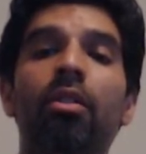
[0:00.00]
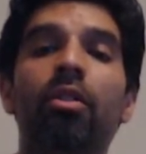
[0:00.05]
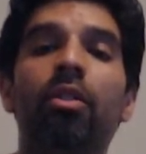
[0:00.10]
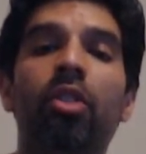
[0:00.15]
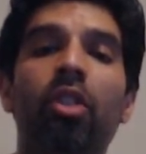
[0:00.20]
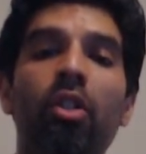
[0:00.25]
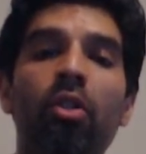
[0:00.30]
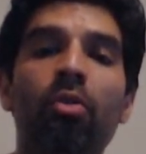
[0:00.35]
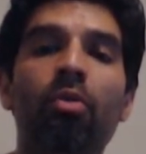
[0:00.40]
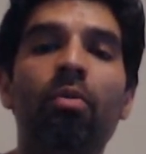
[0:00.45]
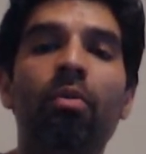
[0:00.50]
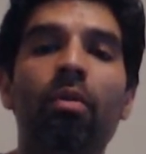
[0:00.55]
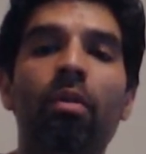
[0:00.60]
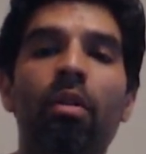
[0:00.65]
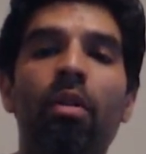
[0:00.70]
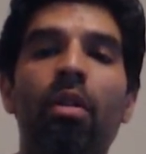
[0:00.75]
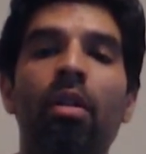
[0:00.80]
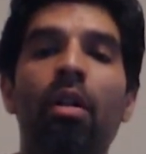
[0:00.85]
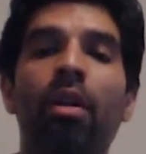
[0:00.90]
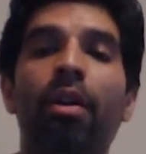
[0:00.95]

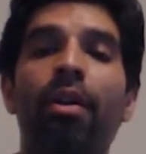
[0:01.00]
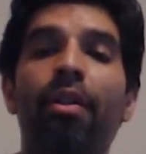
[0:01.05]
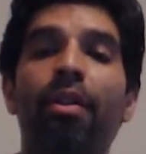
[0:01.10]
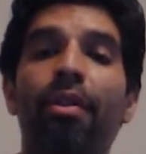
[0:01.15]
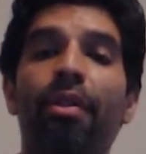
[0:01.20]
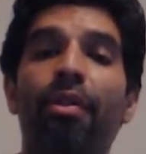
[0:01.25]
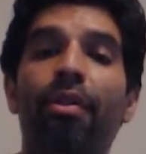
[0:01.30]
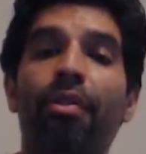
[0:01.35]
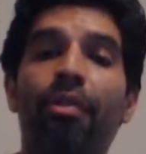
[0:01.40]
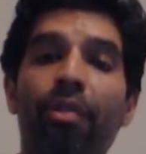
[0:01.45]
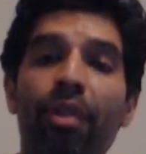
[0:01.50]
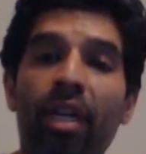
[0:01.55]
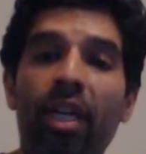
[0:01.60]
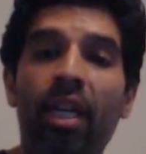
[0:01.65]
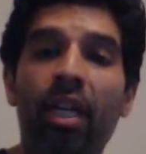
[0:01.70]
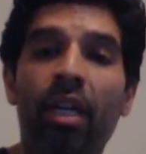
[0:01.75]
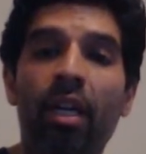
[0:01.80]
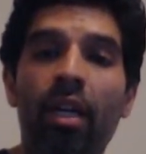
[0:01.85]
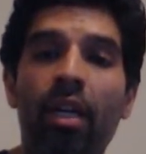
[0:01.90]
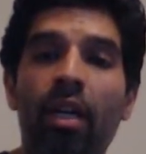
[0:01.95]
2,
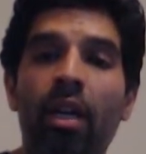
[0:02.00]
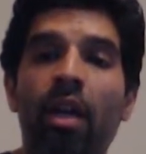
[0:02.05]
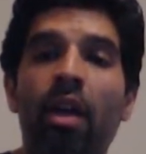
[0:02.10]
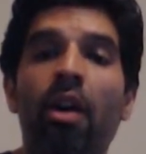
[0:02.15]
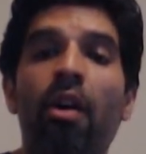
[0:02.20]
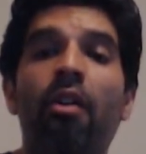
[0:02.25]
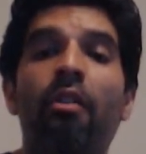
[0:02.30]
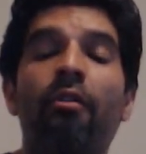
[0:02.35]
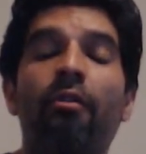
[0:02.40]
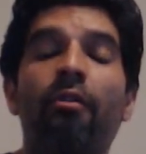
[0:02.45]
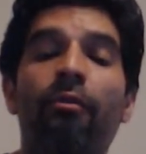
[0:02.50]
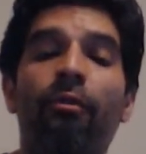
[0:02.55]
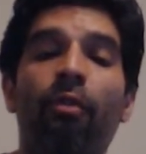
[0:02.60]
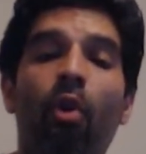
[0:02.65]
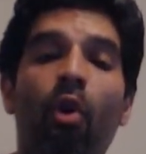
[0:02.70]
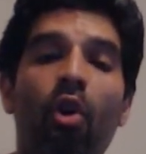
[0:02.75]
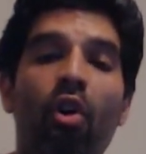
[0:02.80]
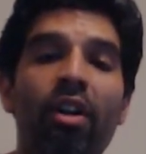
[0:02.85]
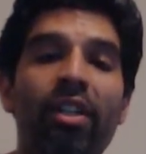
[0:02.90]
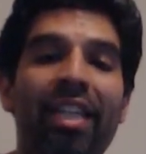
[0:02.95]
3,
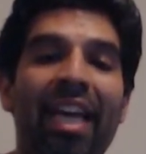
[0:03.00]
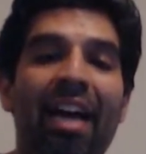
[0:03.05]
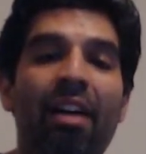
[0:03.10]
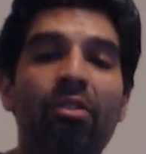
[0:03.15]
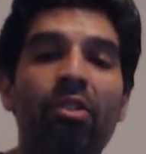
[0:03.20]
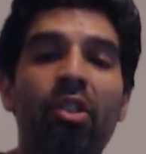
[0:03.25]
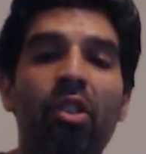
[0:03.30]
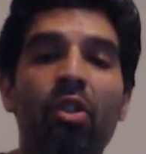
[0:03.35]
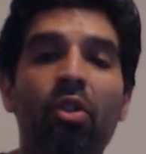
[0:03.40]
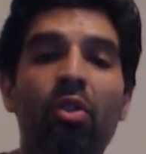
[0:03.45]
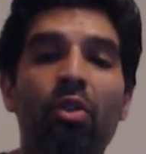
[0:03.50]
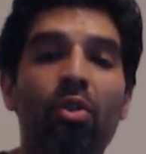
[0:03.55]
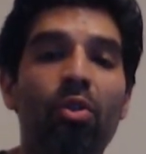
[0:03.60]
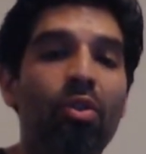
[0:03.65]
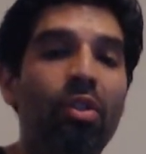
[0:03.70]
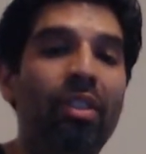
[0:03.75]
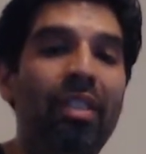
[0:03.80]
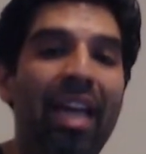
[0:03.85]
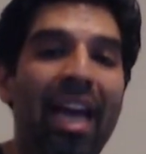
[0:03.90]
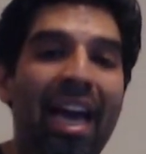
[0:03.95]
4. Down
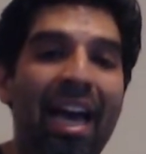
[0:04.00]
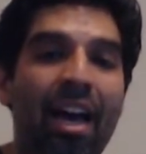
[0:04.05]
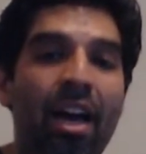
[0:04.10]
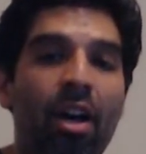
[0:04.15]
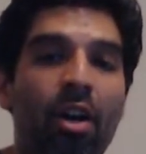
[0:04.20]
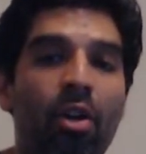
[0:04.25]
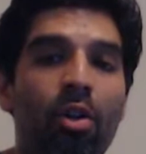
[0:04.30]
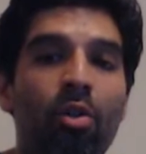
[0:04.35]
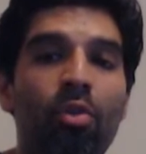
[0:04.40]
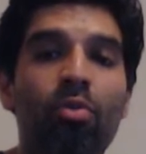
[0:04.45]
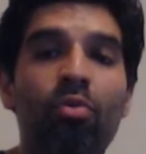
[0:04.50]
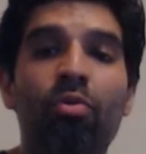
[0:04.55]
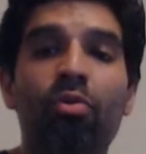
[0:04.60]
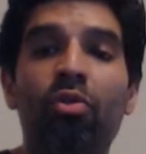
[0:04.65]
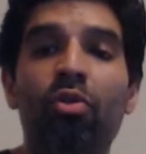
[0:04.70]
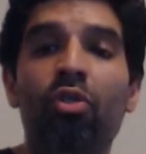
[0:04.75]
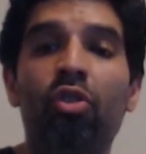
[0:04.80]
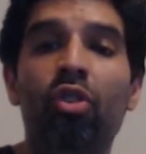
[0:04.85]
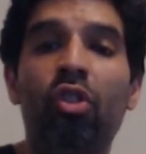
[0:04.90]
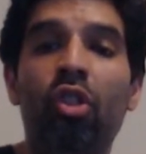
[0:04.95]
2.
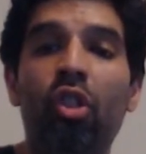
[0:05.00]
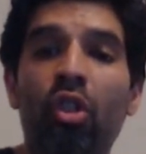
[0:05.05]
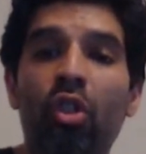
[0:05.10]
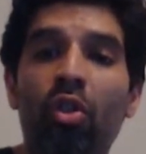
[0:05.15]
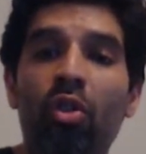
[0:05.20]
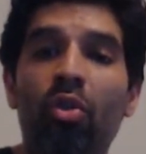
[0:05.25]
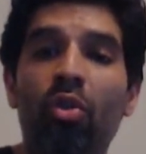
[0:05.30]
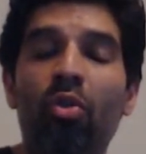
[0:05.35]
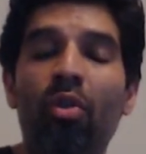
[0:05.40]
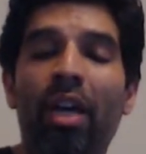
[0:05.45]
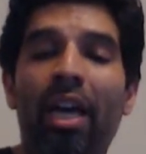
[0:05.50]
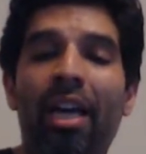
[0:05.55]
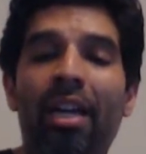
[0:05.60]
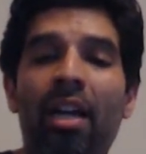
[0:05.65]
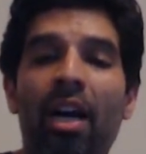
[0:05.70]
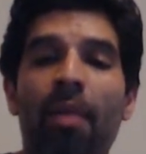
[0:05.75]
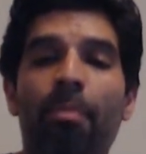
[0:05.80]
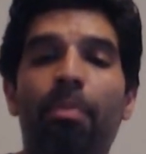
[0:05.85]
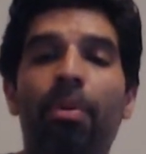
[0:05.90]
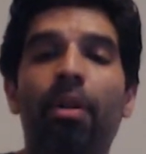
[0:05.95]
Down 2, and
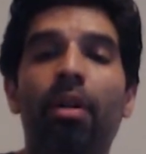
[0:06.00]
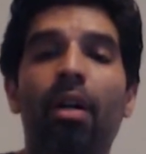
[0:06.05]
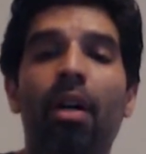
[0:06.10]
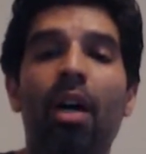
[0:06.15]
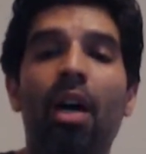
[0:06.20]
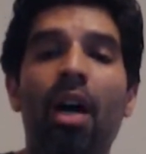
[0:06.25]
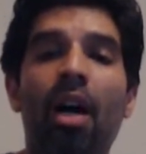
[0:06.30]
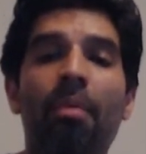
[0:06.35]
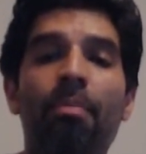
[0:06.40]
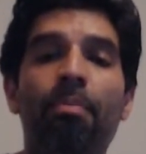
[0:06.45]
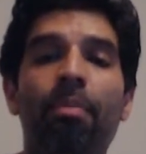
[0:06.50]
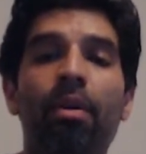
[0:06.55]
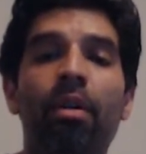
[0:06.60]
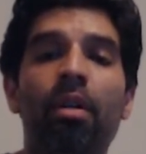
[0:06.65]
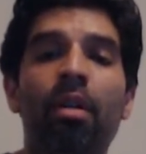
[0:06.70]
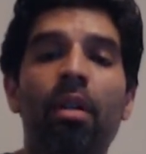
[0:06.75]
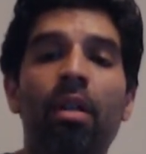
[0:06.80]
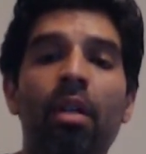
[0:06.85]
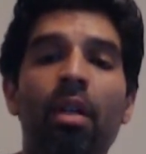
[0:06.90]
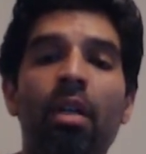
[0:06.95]
up. Up
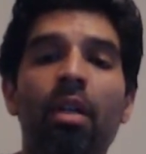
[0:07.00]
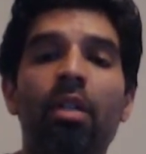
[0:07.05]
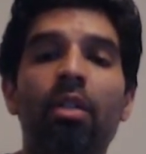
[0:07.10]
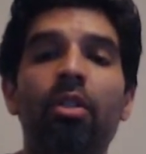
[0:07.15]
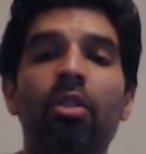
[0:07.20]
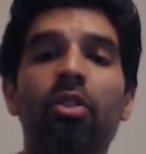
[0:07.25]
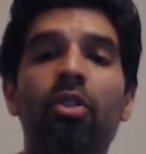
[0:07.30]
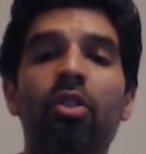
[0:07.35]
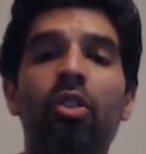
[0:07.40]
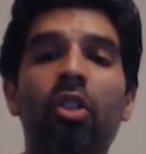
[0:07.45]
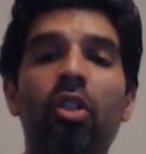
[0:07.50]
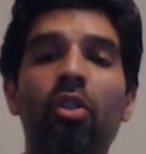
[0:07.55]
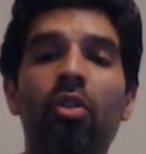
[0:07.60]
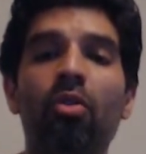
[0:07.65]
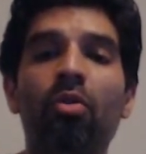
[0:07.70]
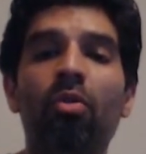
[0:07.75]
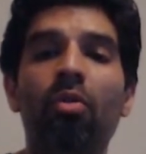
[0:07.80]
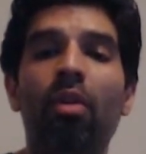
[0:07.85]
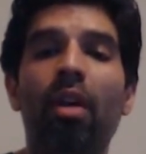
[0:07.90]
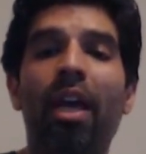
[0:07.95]

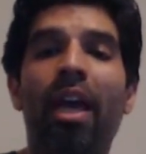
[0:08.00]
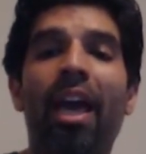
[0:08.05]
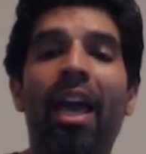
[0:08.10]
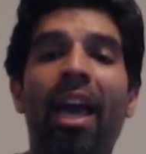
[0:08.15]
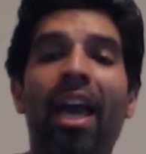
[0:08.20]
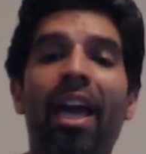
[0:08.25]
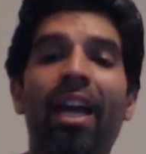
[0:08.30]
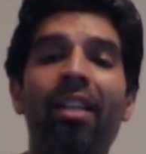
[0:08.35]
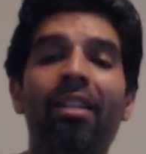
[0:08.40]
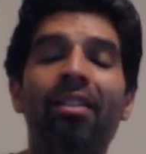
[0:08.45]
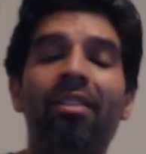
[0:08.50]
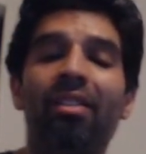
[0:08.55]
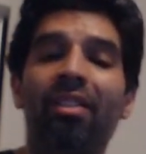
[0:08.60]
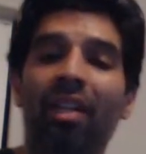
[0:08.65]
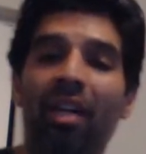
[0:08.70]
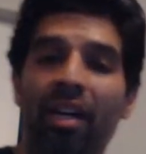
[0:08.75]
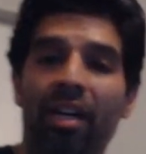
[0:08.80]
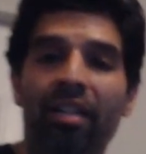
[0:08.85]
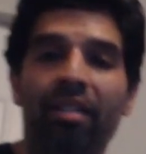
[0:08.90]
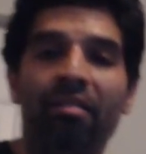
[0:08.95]
2, and
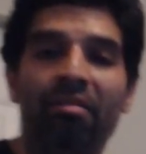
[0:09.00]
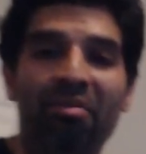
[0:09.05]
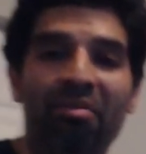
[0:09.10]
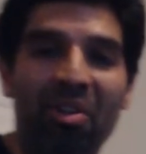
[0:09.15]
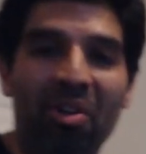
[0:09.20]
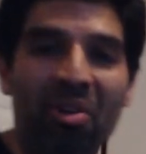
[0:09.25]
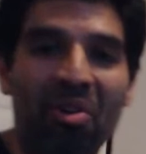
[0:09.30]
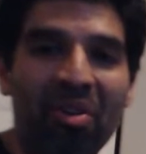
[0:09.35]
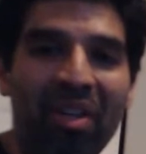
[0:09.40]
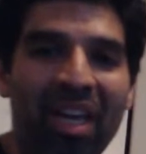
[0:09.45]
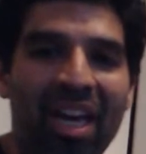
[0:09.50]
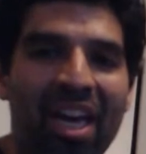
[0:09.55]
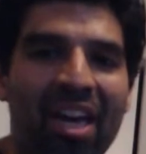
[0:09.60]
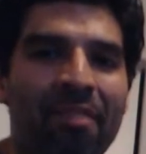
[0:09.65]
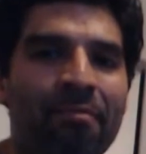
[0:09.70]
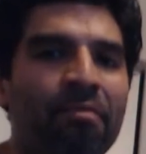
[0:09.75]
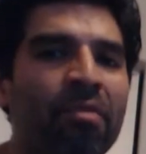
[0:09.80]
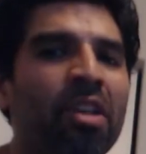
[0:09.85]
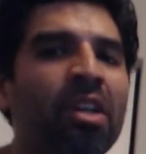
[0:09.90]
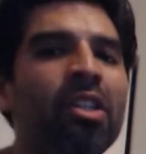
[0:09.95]
done.
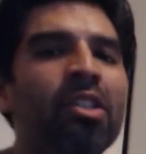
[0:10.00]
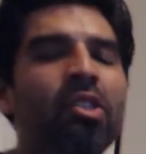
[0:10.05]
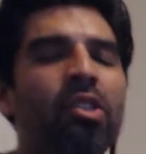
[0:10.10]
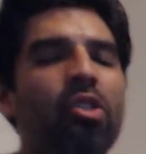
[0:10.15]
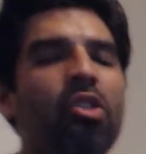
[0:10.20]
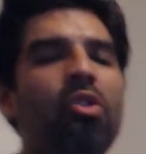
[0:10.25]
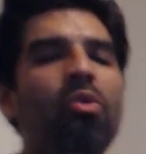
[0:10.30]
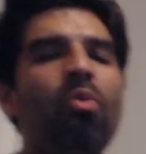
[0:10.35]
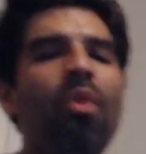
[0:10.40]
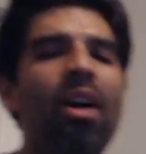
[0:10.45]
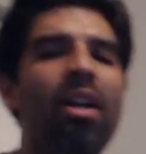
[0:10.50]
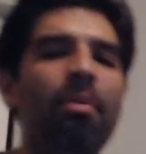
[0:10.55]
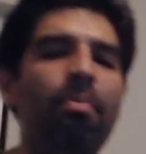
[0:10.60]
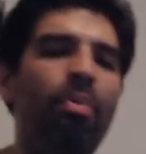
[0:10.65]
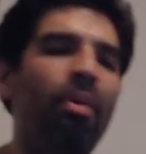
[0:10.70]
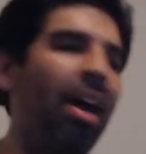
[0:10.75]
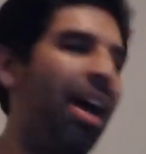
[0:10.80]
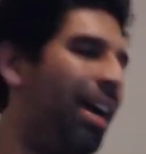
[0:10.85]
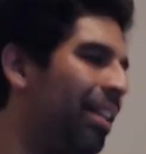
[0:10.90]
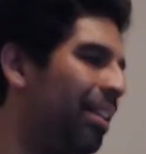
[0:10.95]
Okay, so you want to
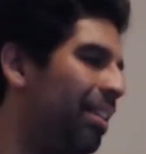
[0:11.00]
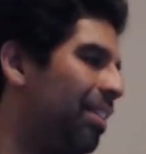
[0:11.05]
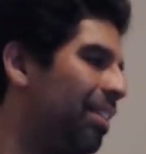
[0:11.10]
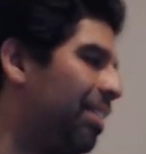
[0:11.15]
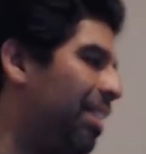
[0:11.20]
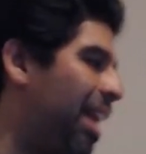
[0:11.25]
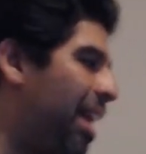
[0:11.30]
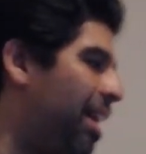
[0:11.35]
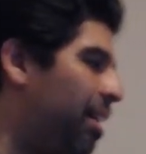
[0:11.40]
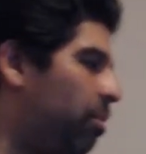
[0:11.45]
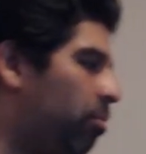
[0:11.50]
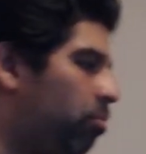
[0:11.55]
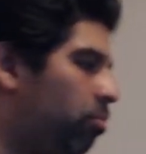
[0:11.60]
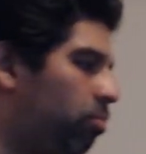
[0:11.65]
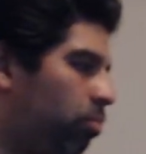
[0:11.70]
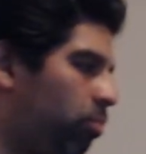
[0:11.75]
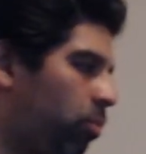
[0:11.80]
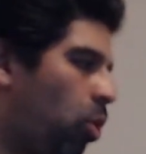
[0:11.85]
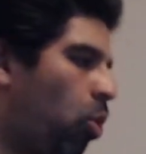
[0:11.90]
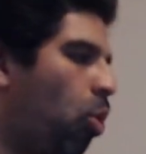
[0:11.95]
practice that
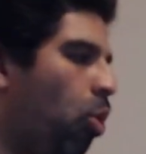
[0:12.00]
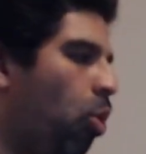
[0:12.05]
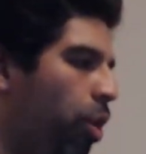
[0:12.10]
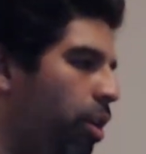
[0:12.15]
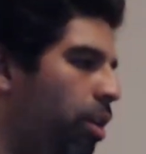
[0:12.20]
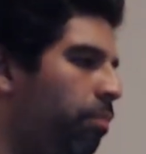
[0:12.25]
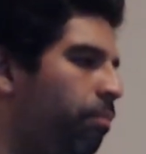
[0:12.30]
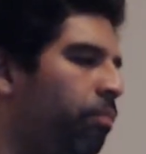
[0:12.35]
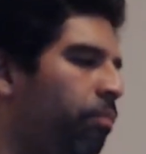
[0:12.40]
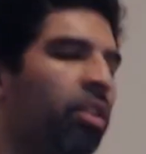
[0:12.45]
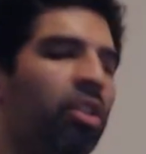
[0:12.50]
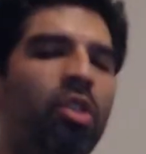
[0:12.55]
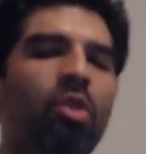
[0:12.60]
chord.